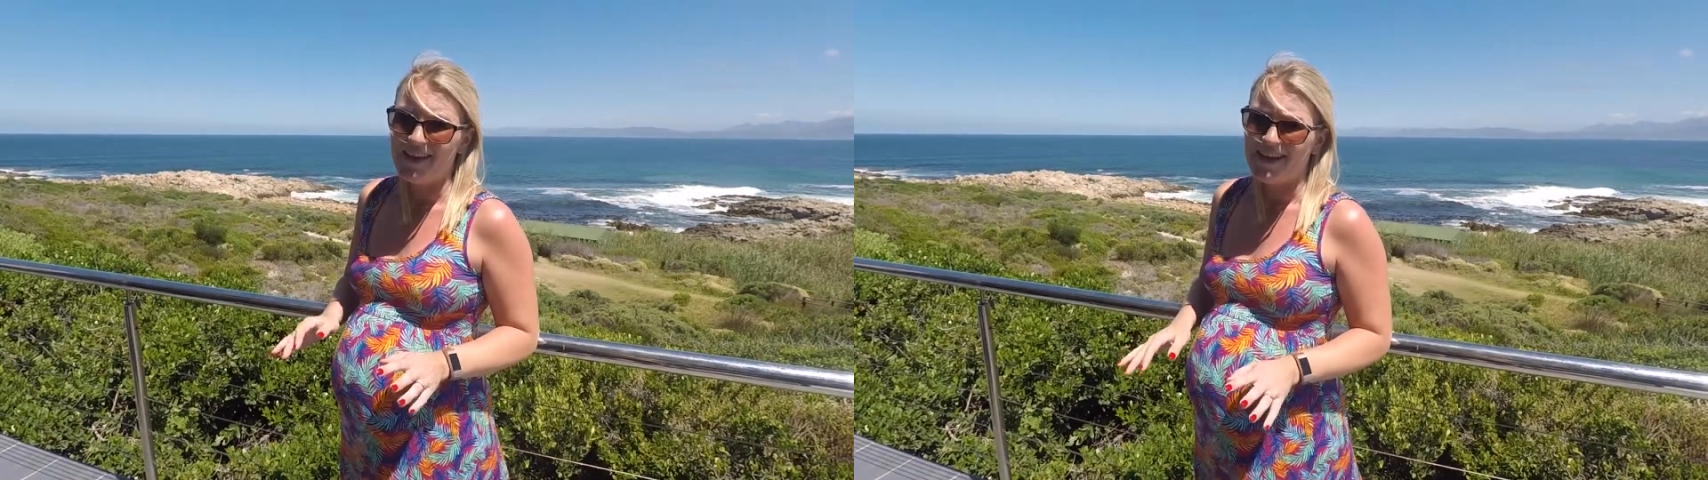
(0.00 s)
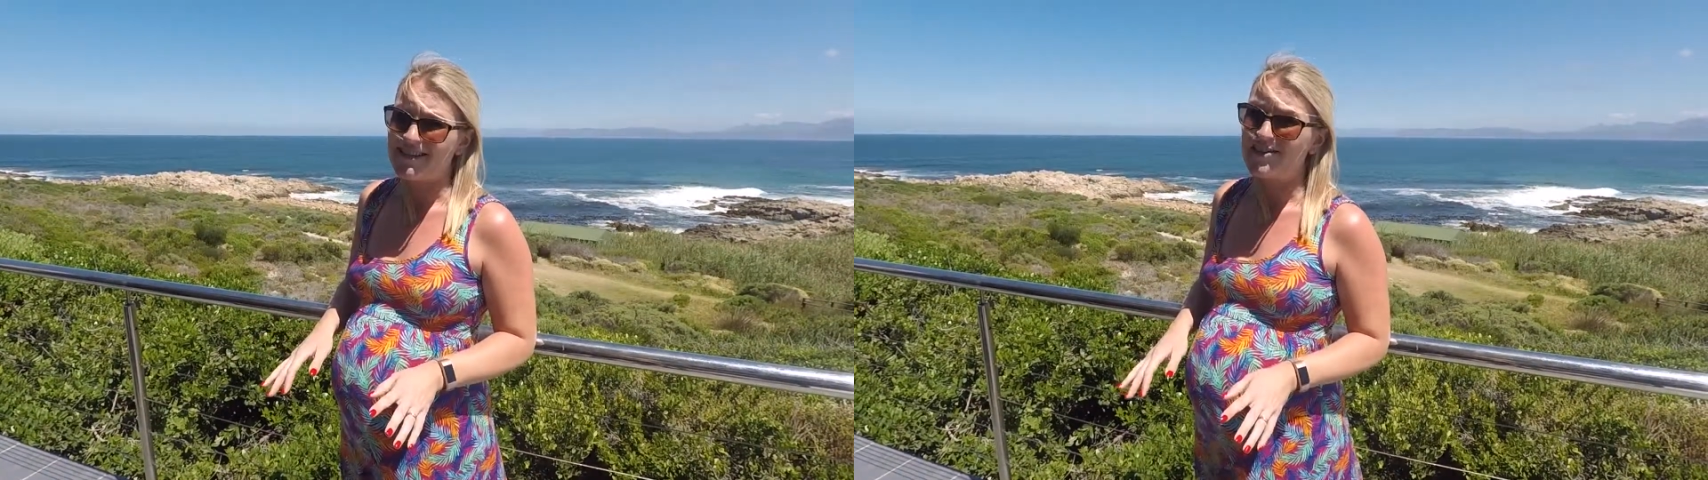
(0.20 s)

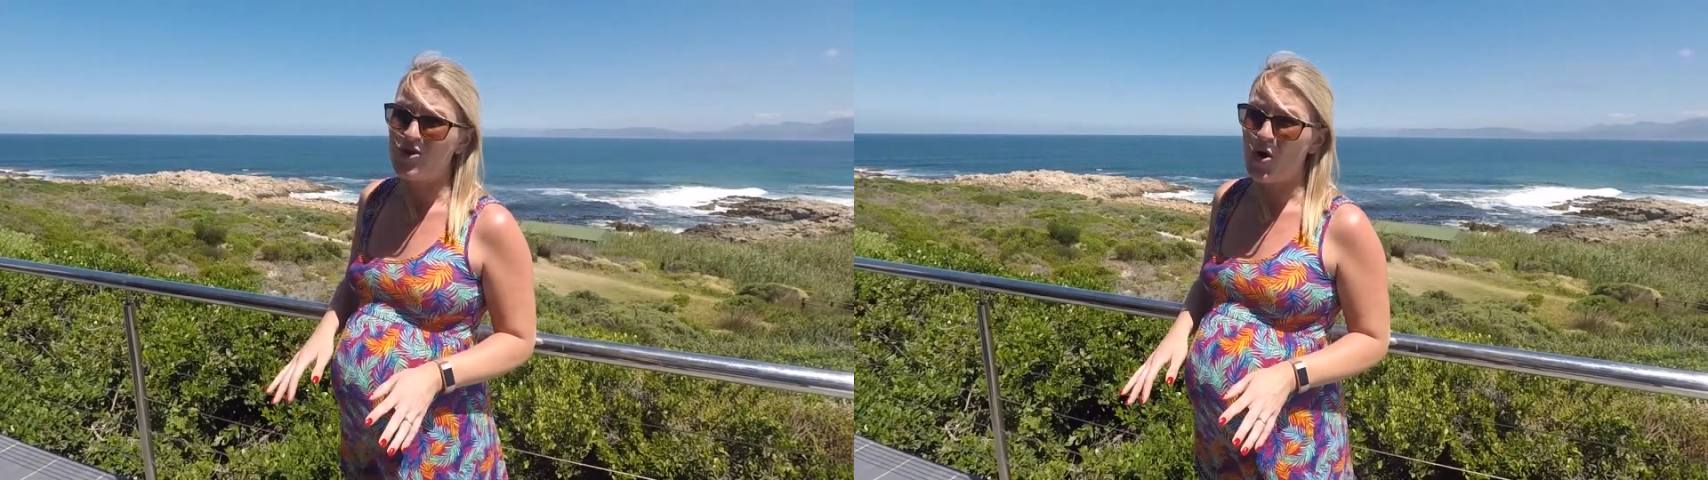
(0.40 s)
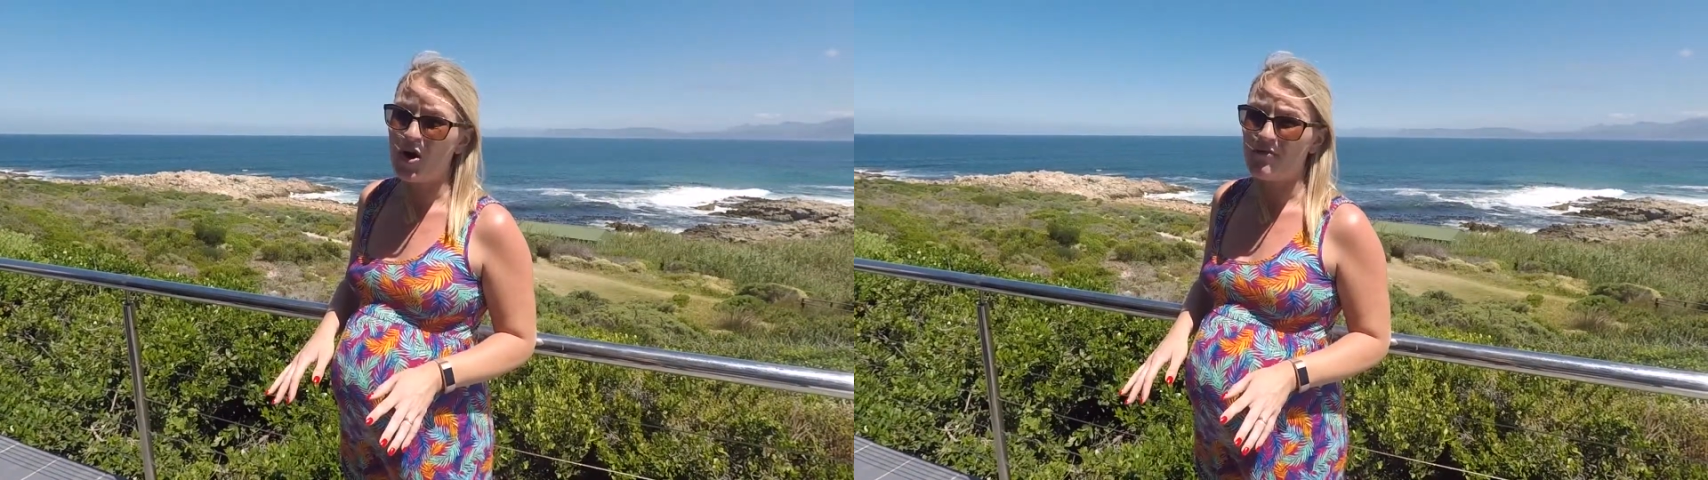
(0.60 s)
That's
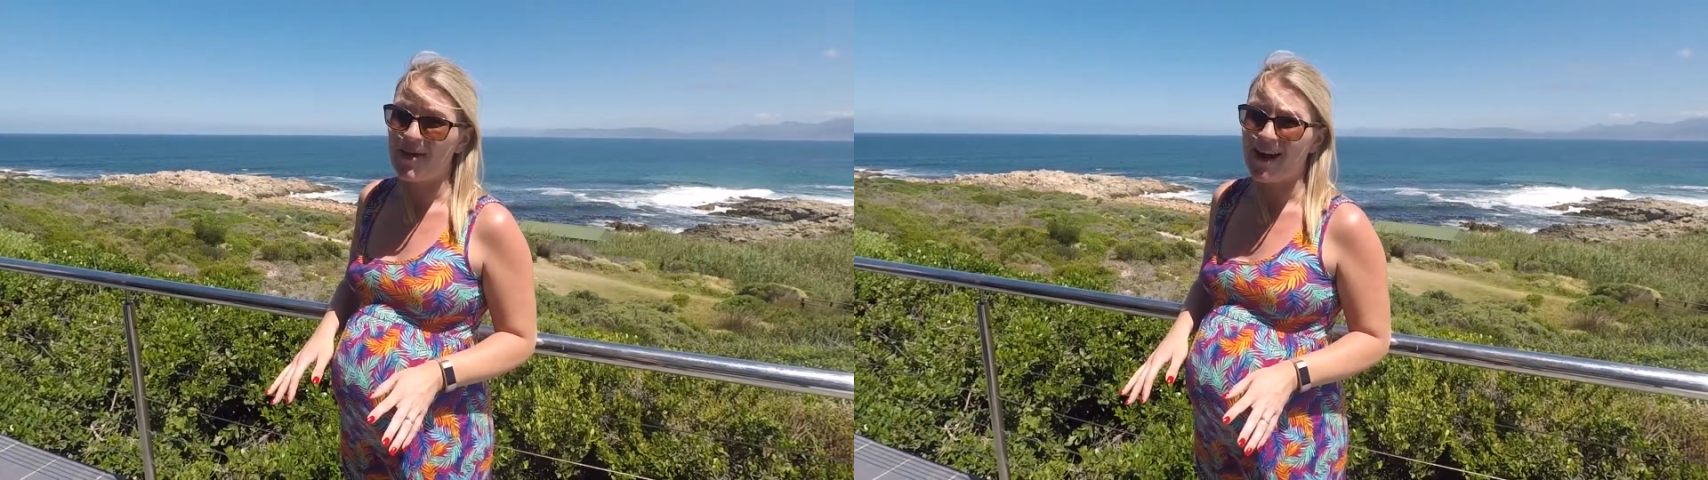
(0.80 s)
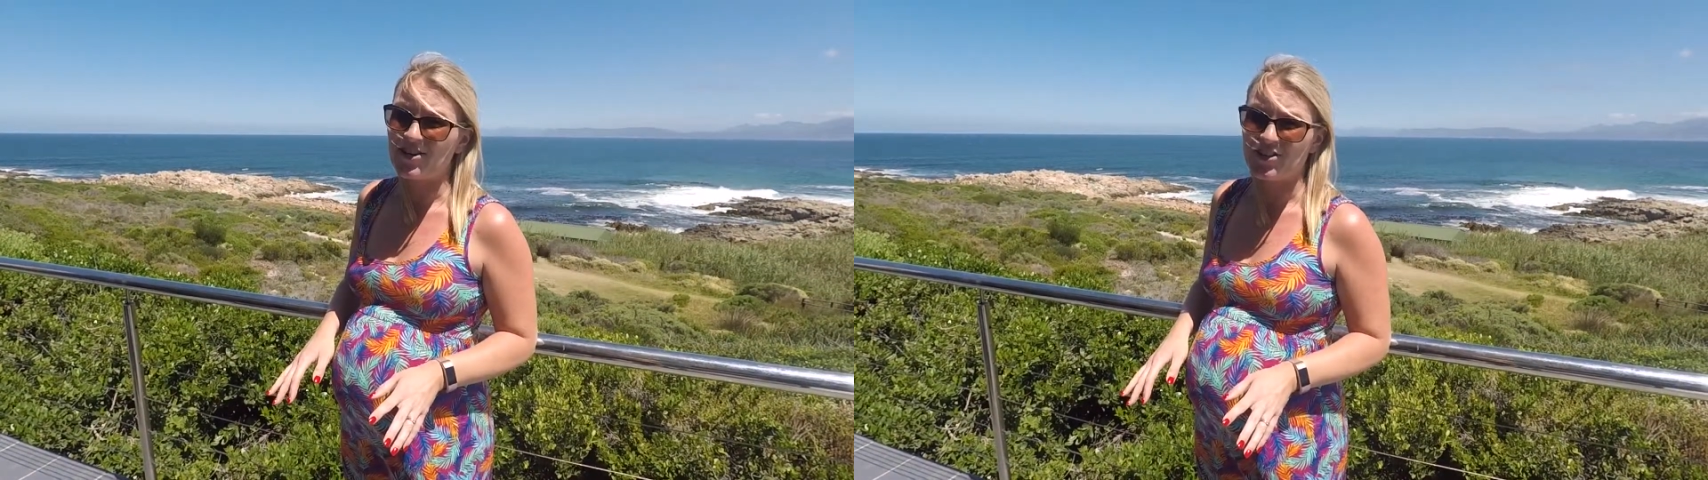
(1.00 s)
not a
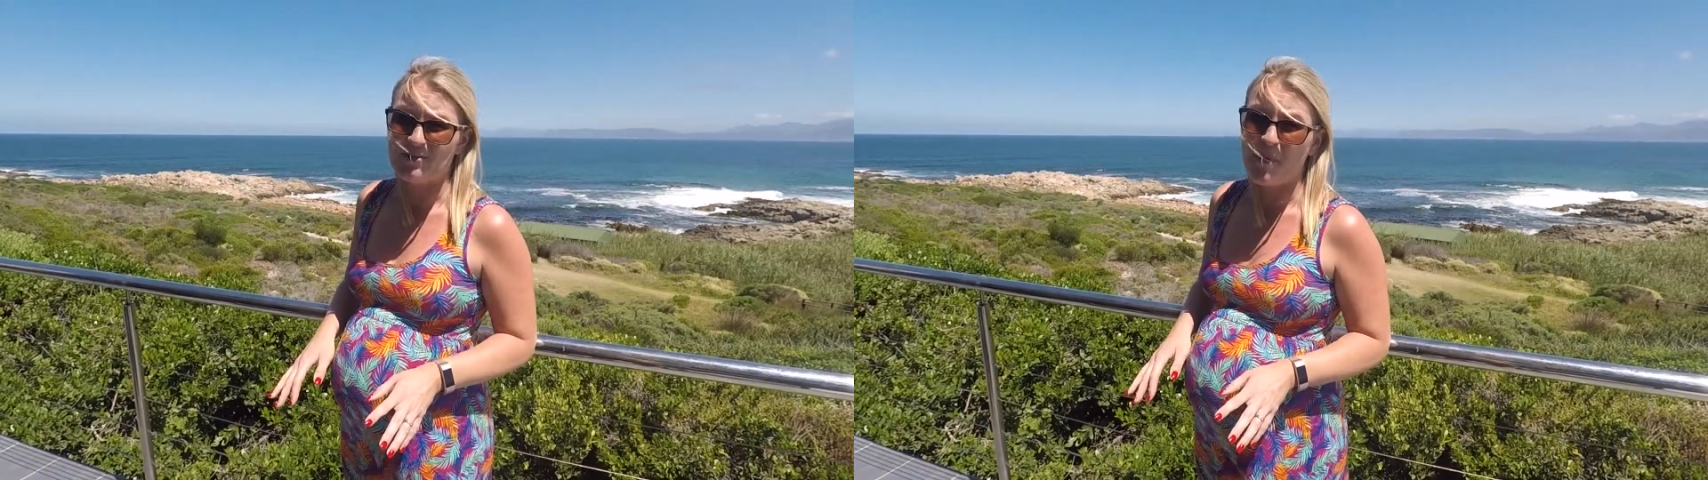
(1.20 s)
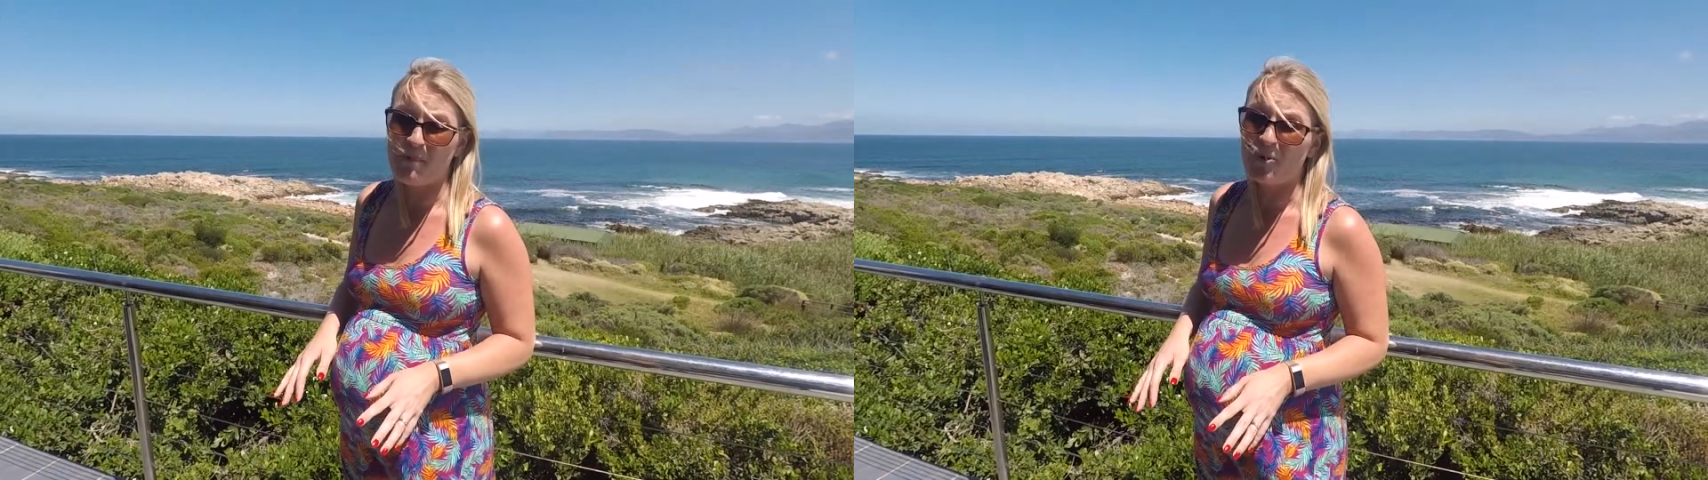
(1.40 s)
reaction
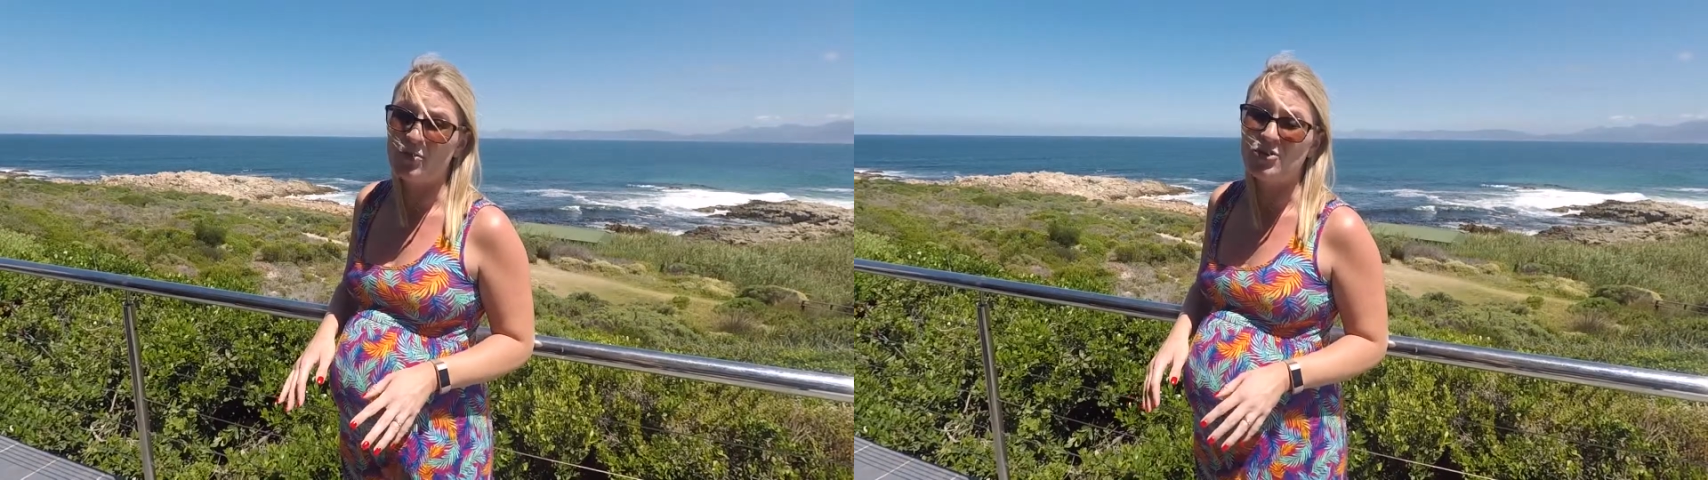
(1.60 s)
that my body